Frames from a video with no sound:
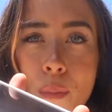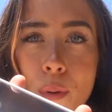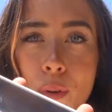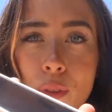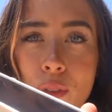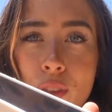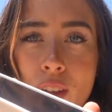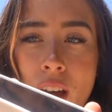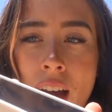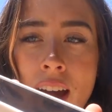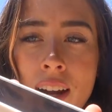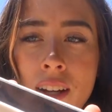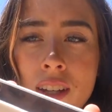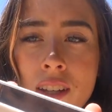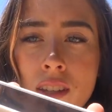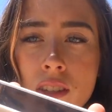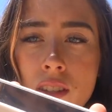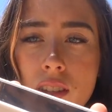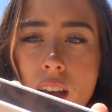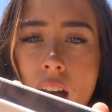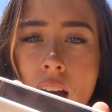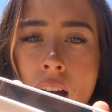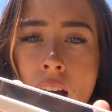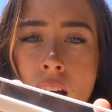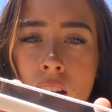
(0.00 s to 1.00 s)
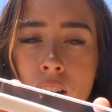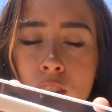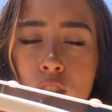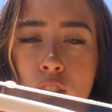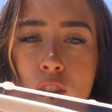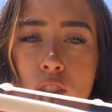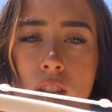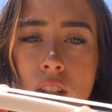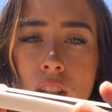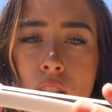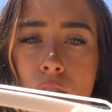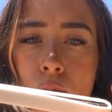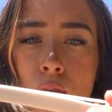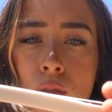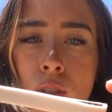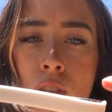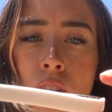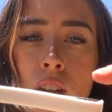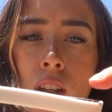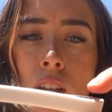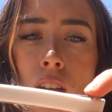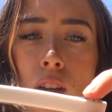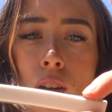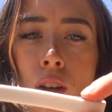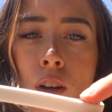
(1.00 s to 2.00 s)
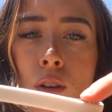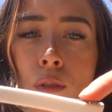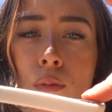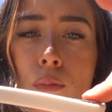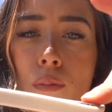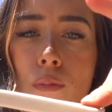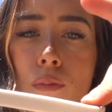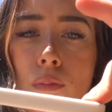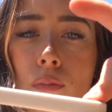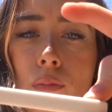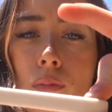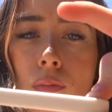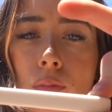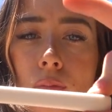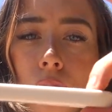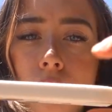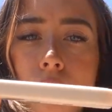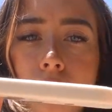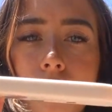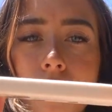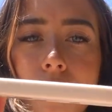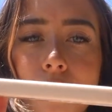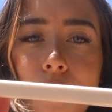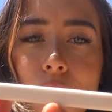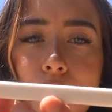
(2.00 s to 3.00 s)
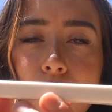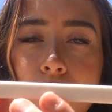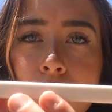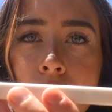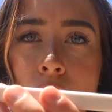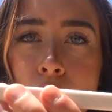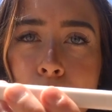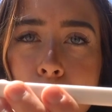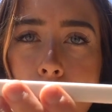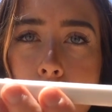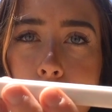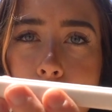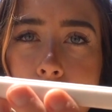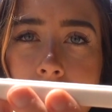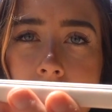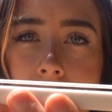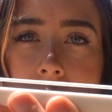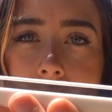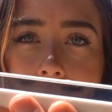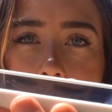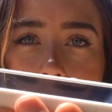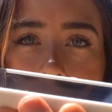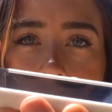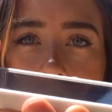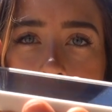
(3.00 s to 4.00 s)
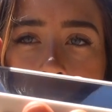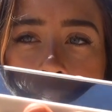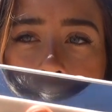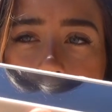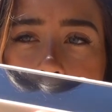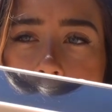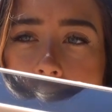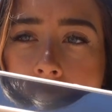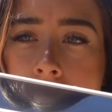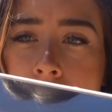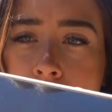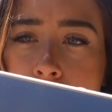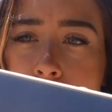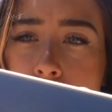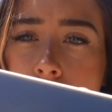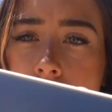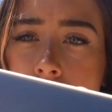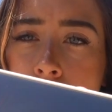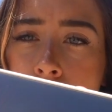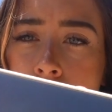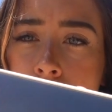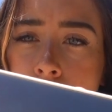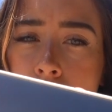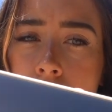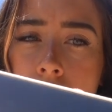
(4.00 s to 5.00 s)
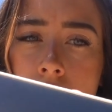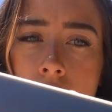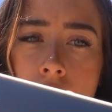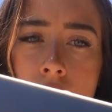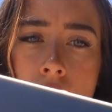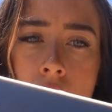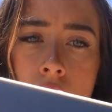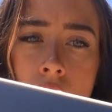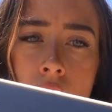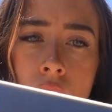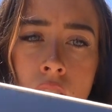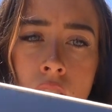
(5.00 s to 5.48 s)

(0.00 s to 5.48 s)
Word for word: But that is actually really, oh, I'm gonna pop it in. That is actually really